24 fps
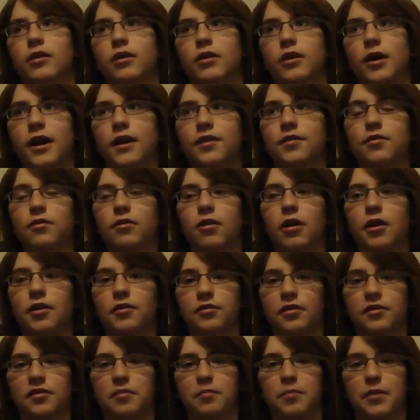Console
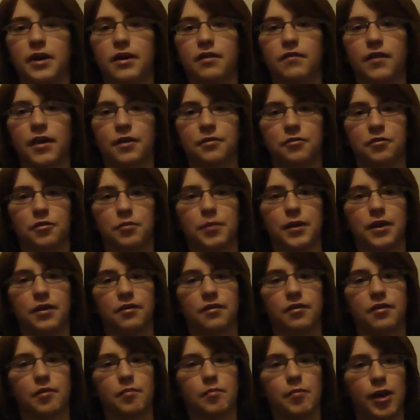also has a big advantage because
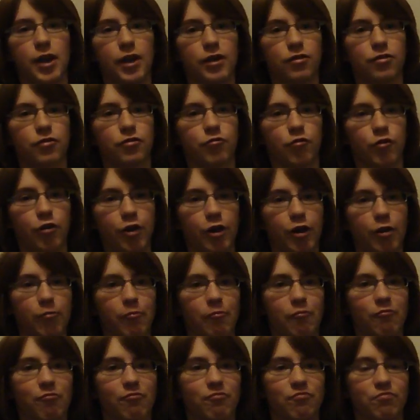it's the
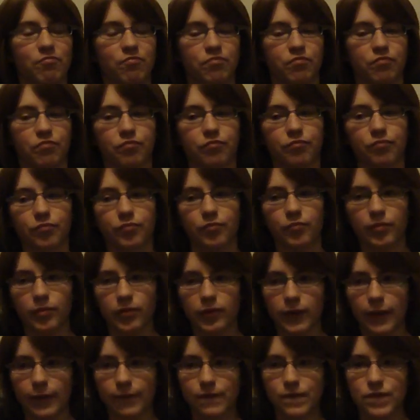mainstream
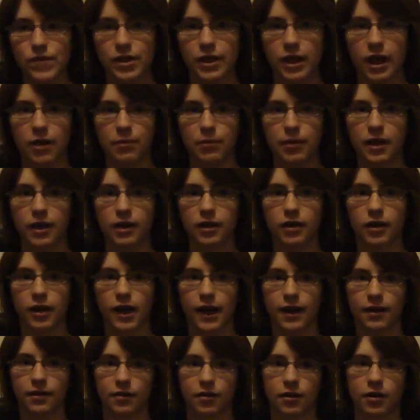gaming.
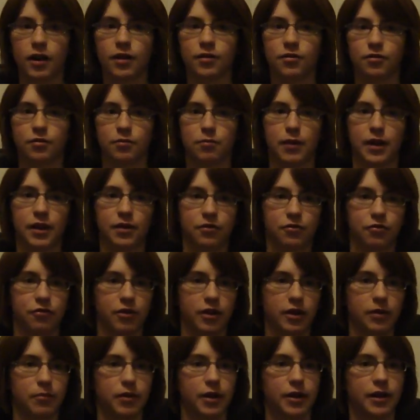Con the consoles are
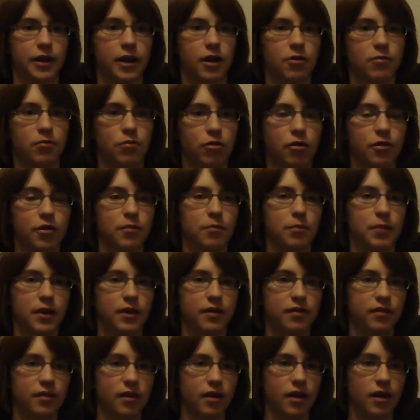mainstream right now more than
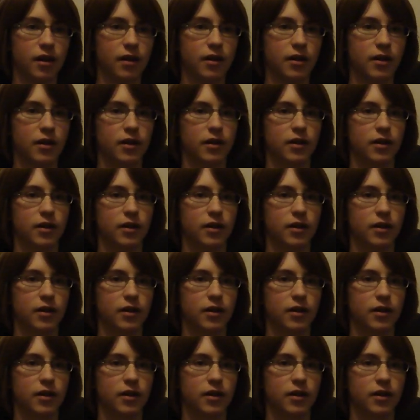PC.